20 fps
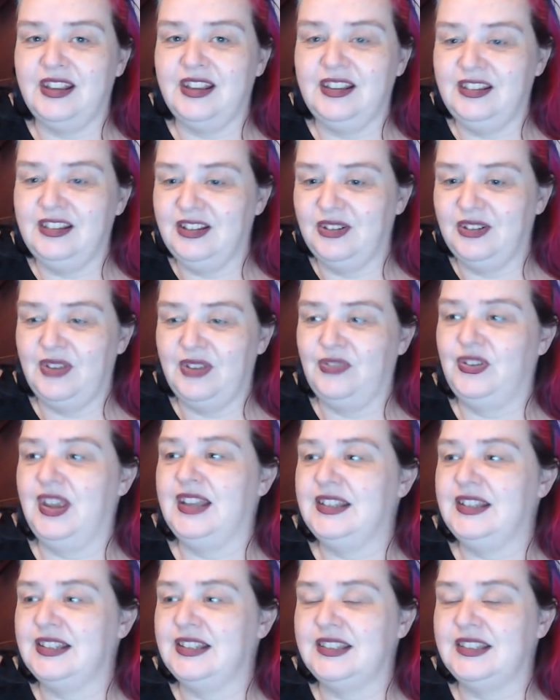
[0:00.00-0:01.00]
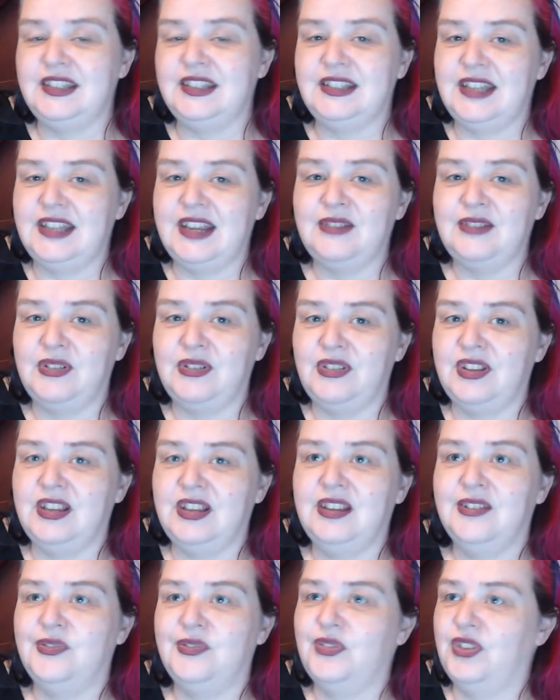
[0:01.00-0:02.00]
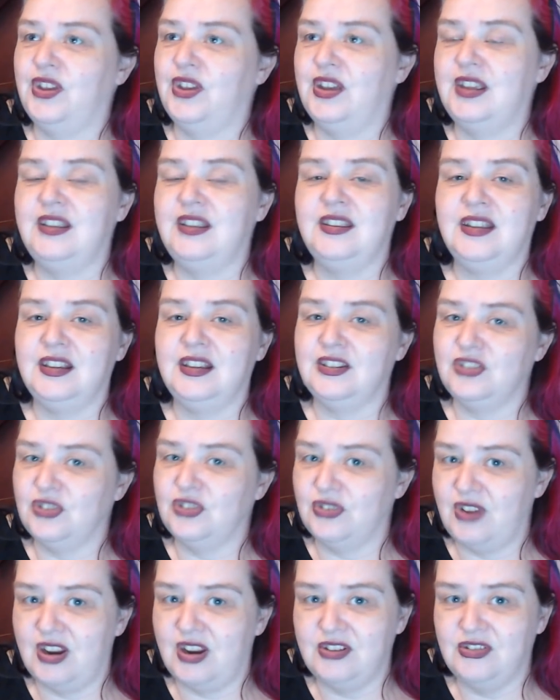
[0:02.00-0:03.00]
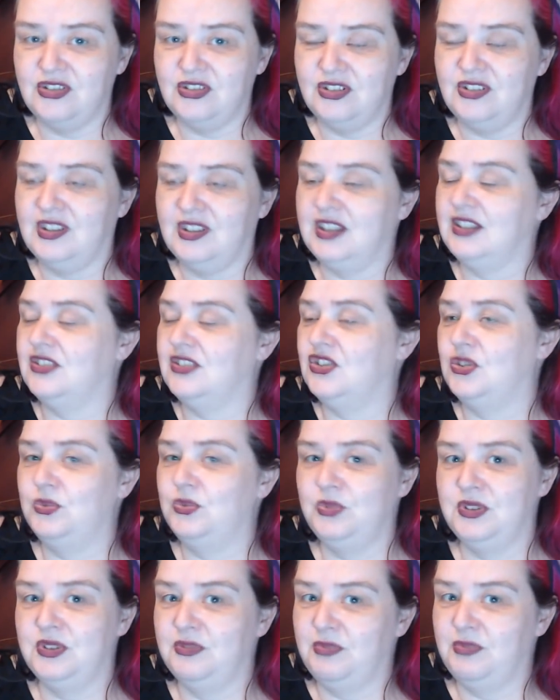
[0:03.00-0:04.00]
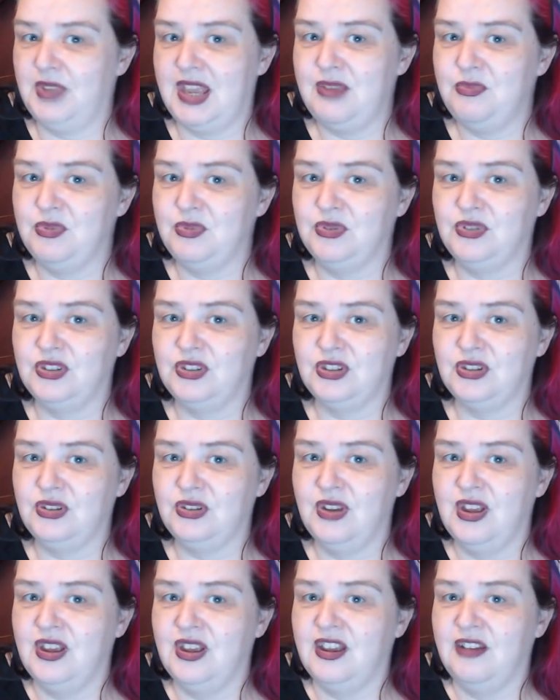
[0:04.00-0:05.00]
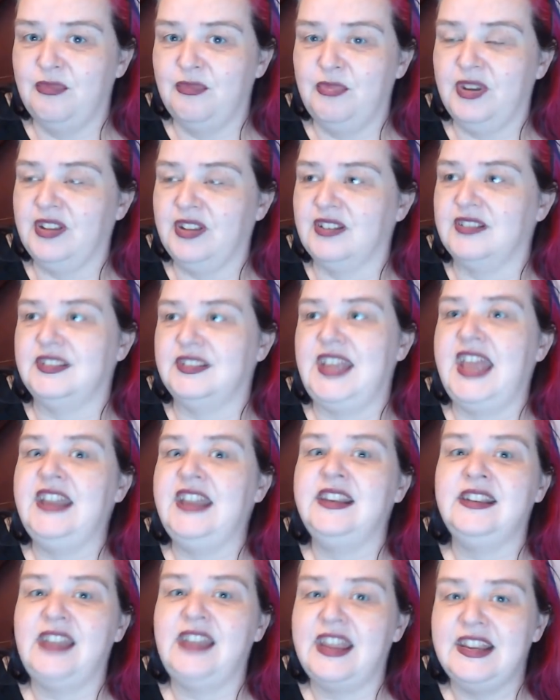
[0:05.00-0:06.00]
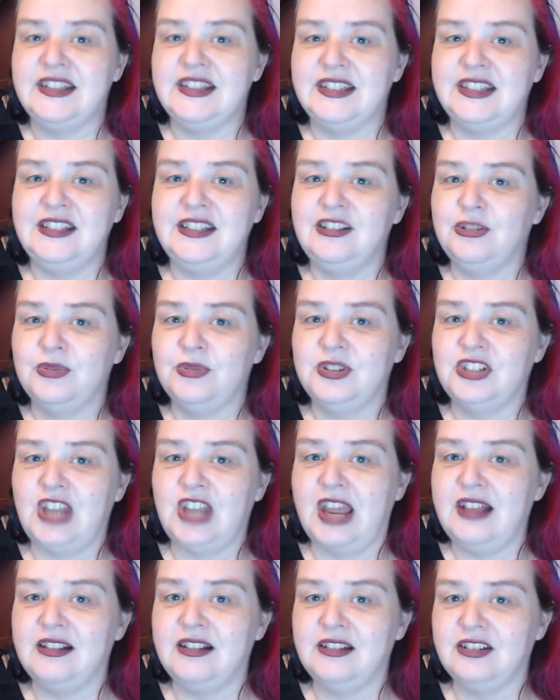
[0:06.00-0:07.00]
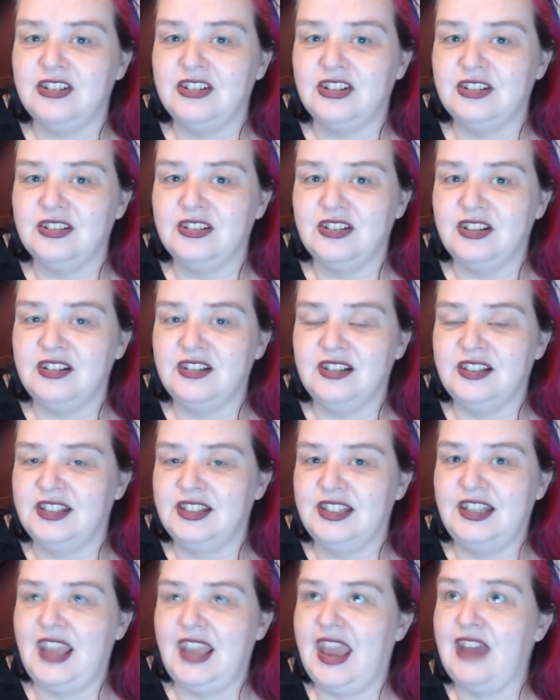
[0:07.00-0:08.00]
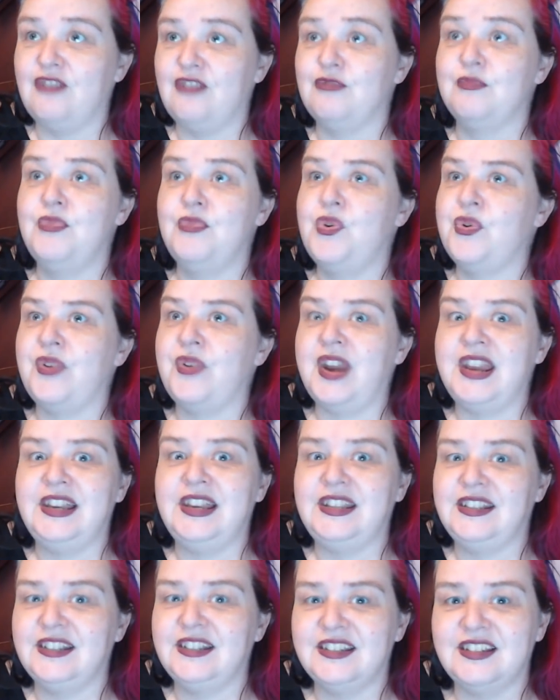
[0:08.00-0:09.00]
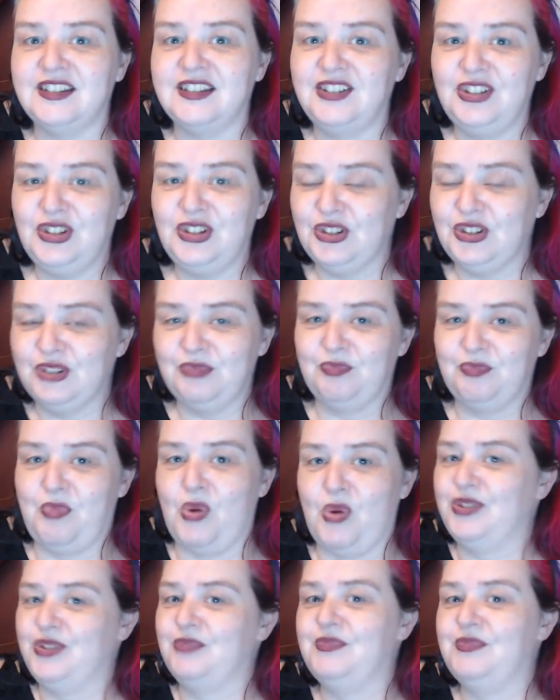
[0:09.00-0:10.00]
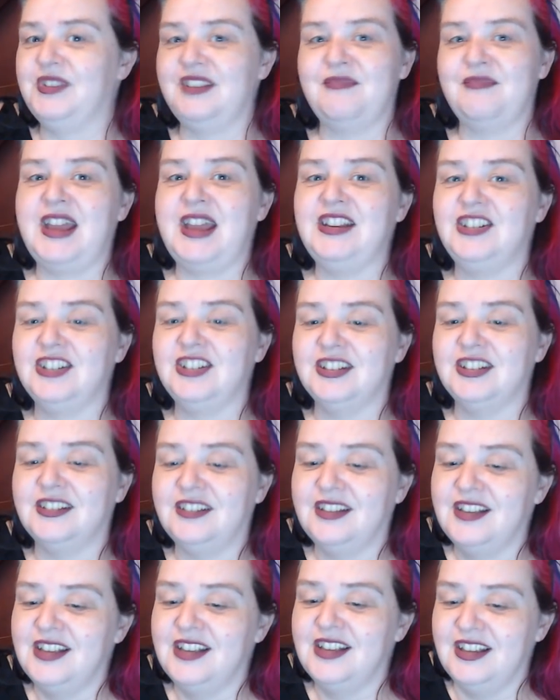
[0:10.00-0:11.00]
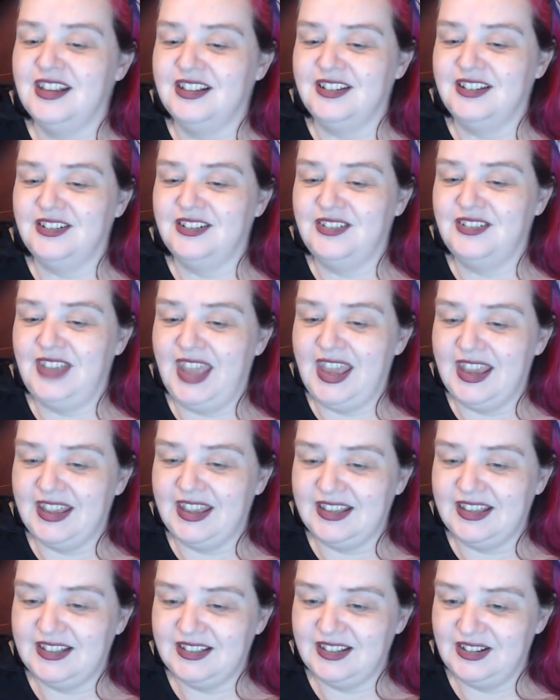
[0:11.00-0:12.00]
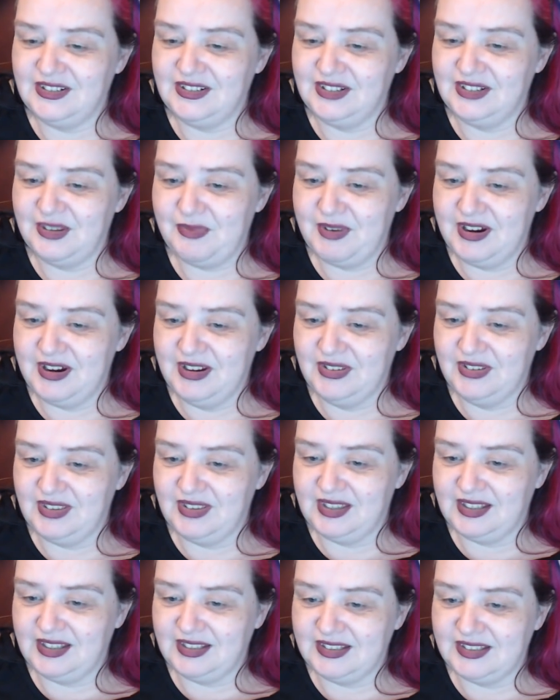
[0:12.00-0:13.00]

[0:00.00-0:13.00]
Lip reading: You know, if you had to sit down and think of 30 things or 100 things, you wouldn't be able to. But 10 days into a challenge and suddenly you have more ideas than you could possibly imagine. So yeah, it's totally worth it.